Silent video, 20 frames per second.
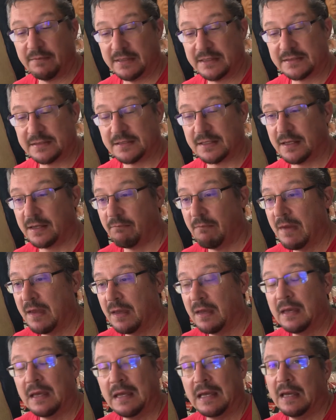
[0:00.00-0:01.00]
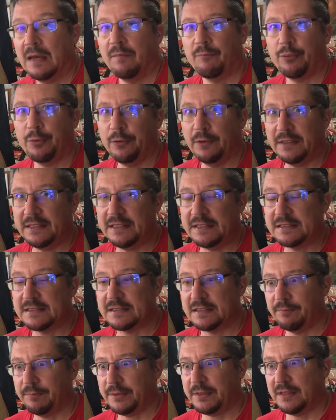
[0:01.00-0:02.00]
It's a pretty
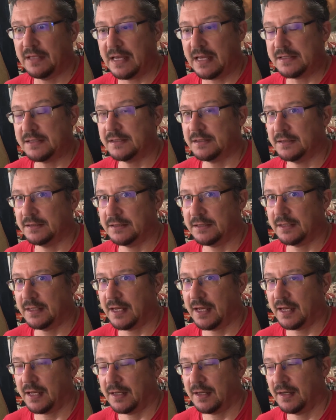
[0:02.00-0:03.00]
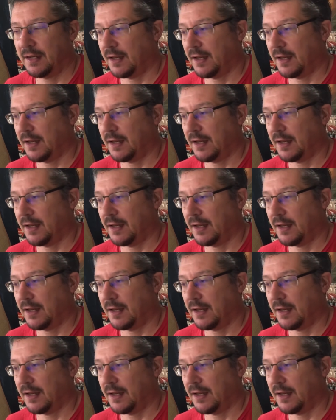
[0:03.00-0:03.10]
simple lesson today.